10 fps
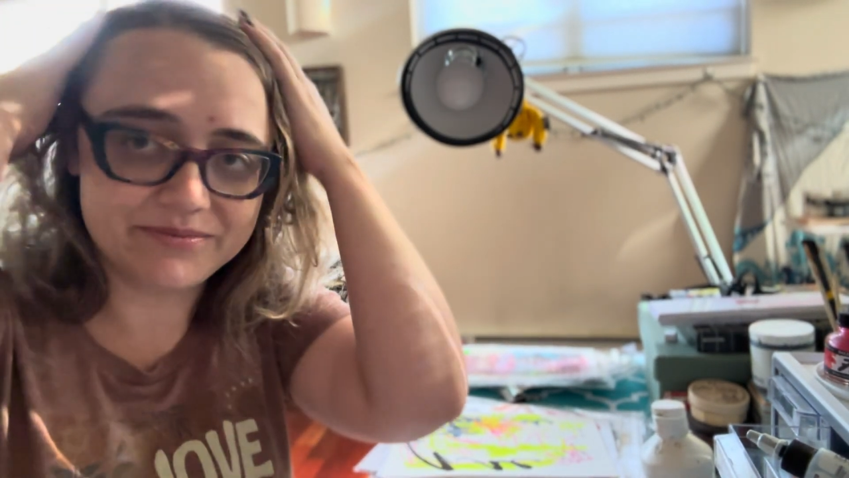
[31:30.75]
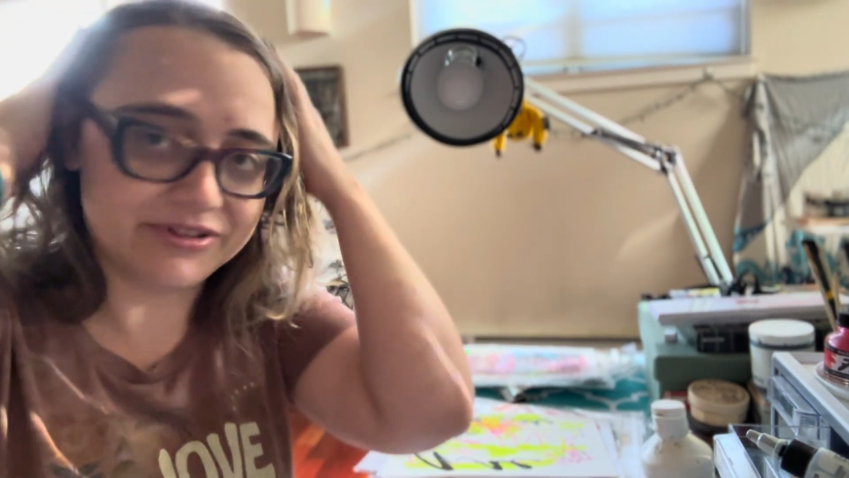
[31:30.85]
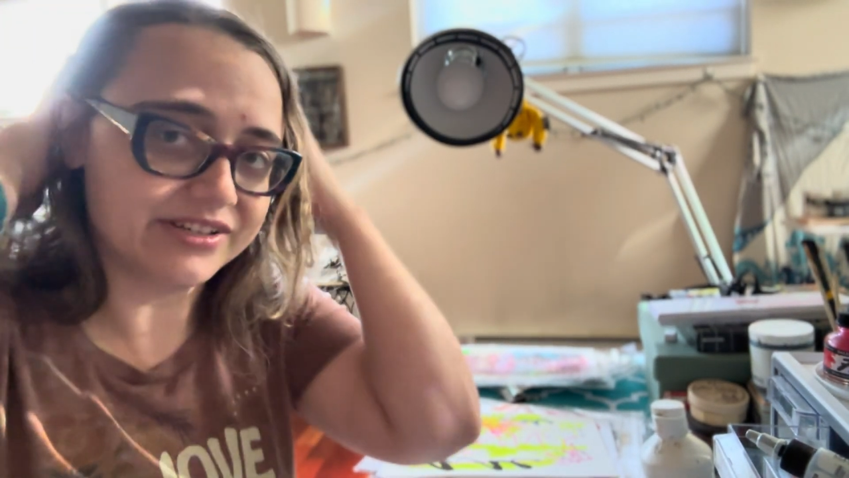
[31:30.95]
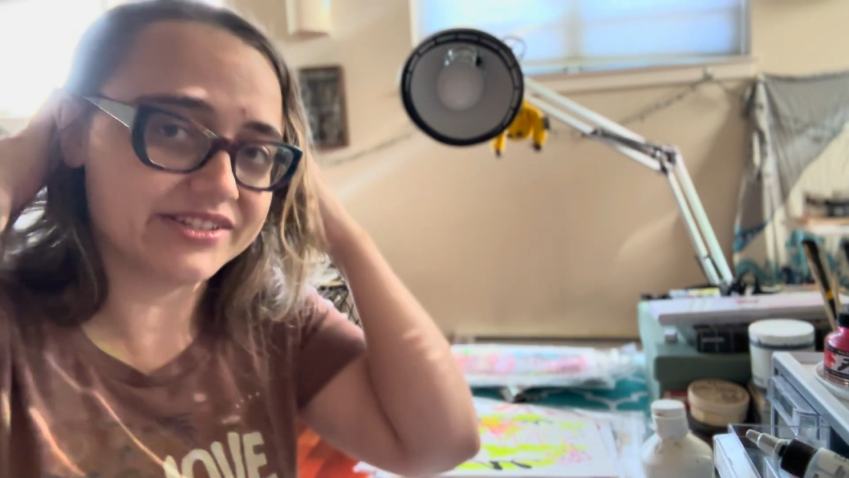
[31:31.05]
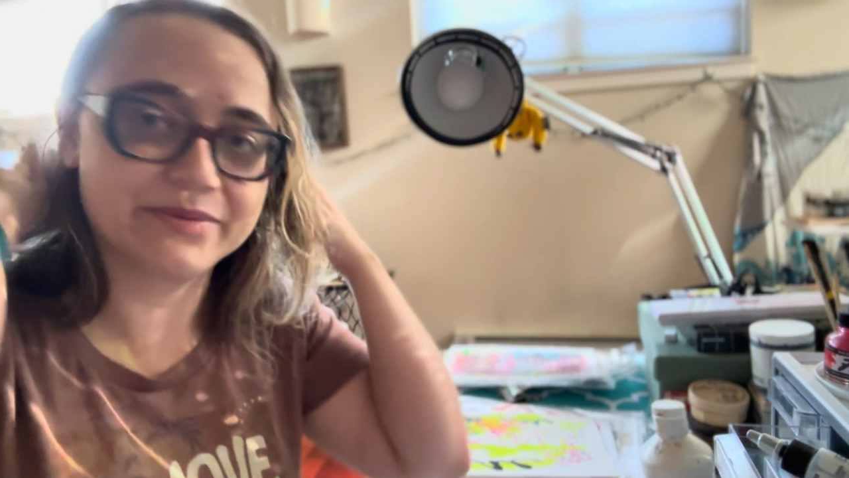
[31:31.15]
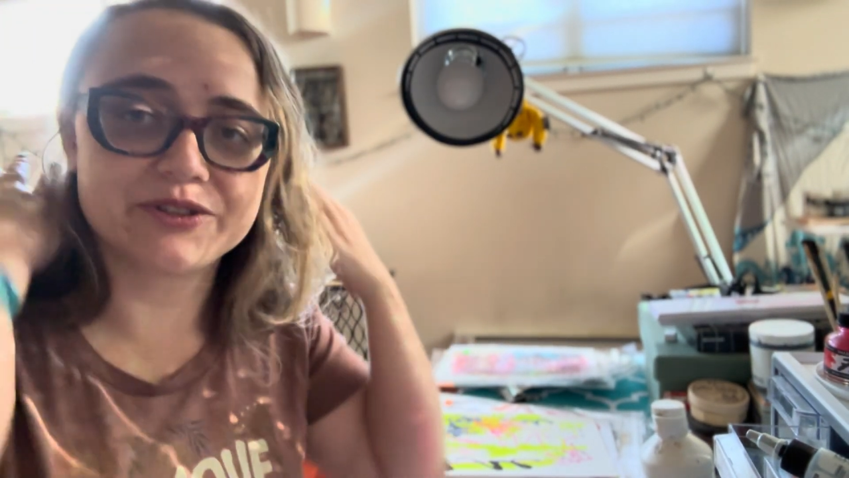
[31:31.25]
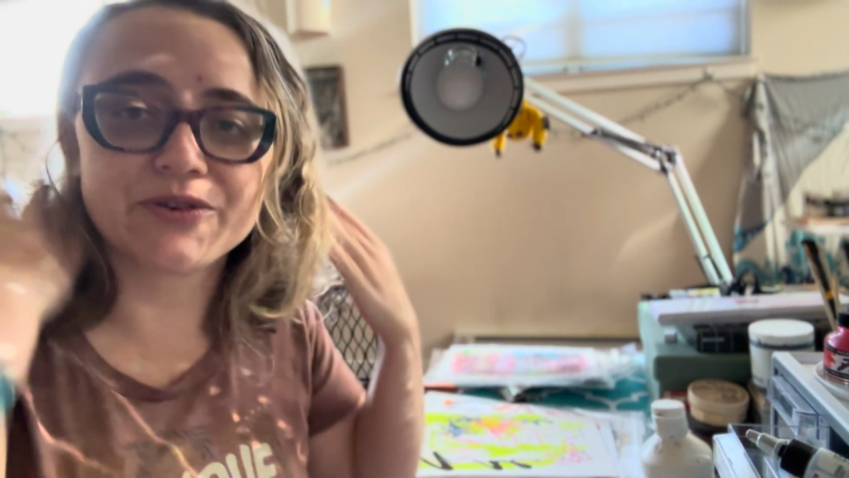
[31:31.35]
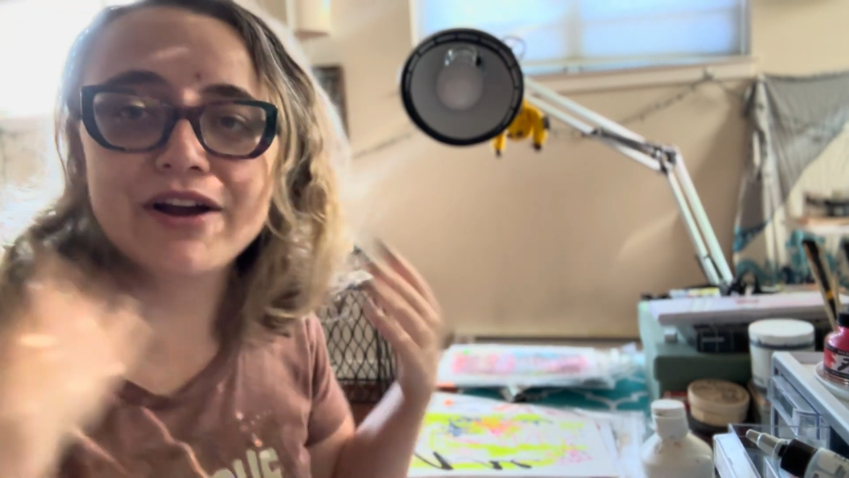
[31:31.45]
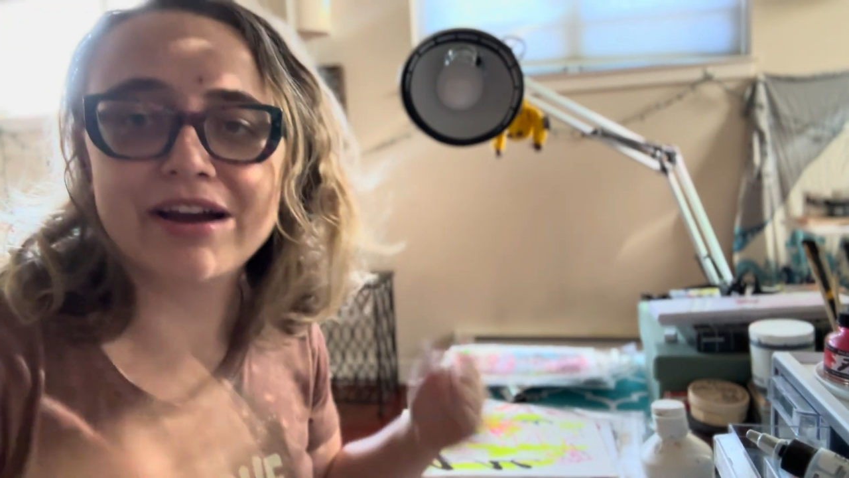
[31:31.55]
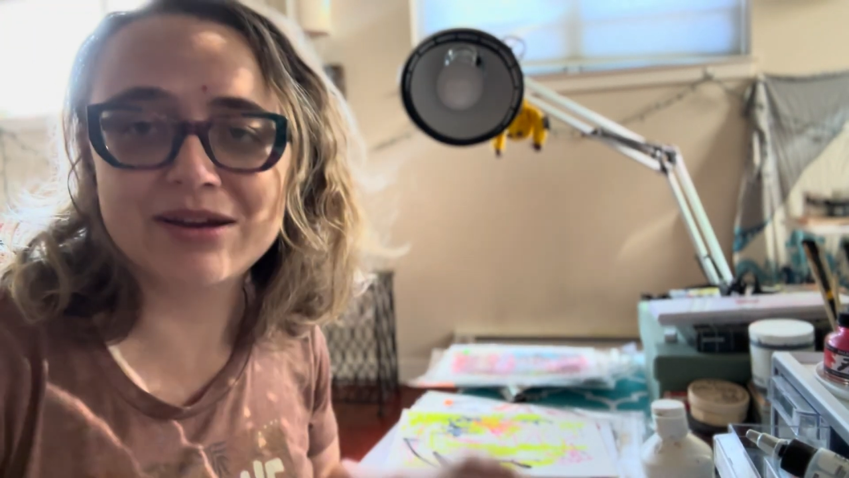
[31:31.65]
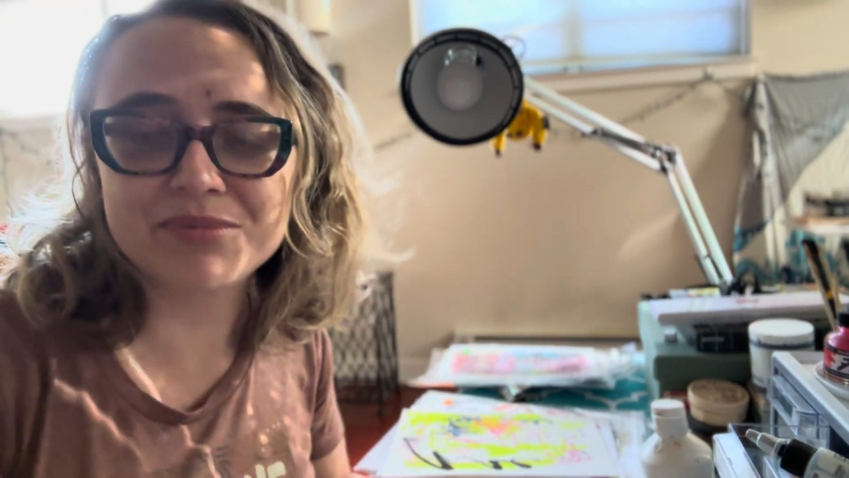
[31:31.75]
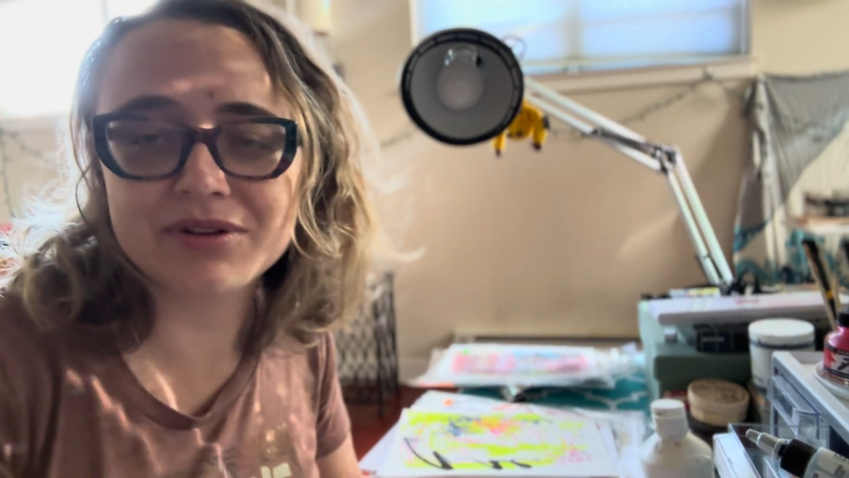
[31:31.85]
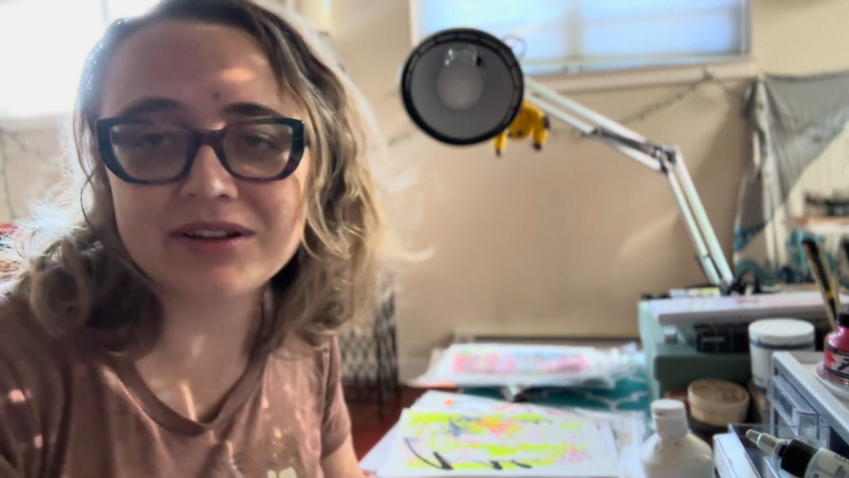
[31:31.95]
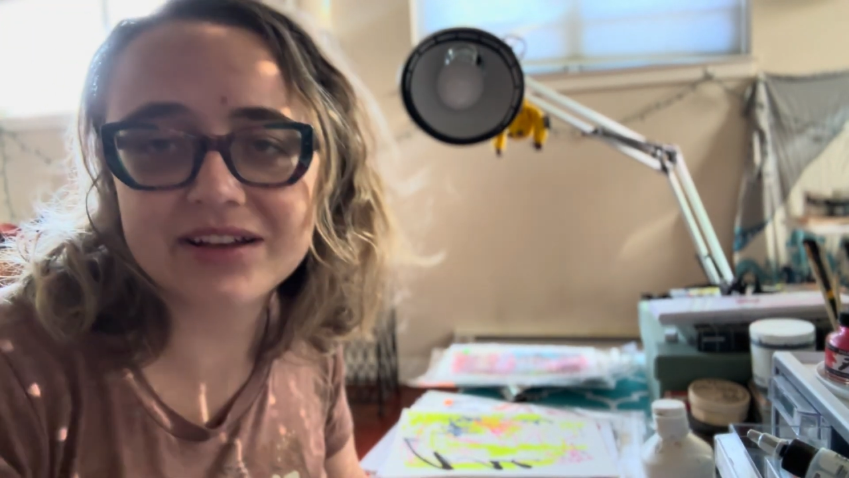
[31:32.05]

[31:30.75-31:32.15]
please subscribe.